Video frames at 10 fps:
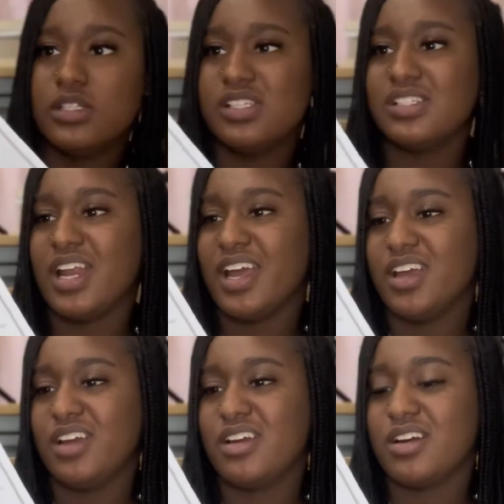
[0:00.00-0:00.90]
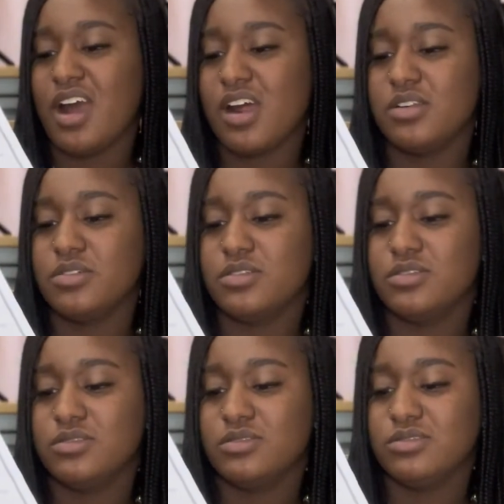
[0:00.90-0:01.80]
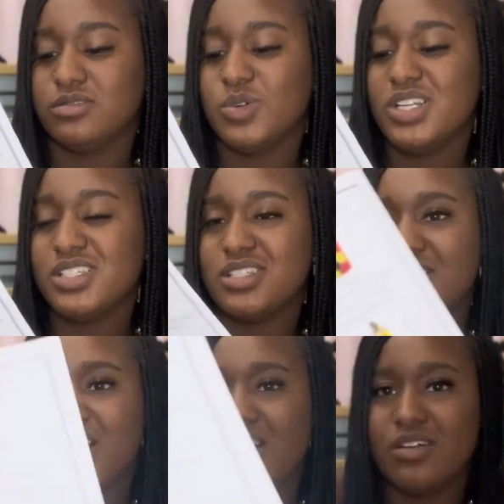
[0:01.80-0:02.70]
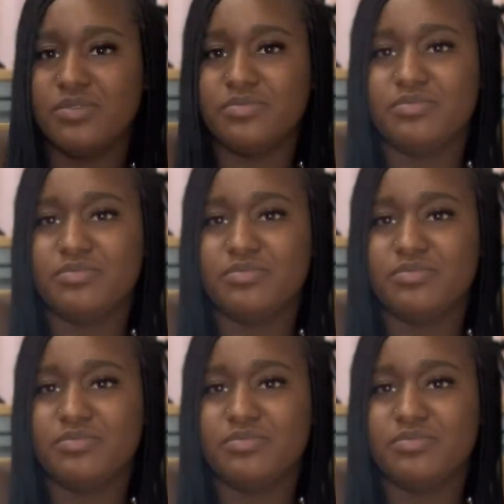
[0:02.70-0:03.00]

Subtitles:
is like our little, what is this called?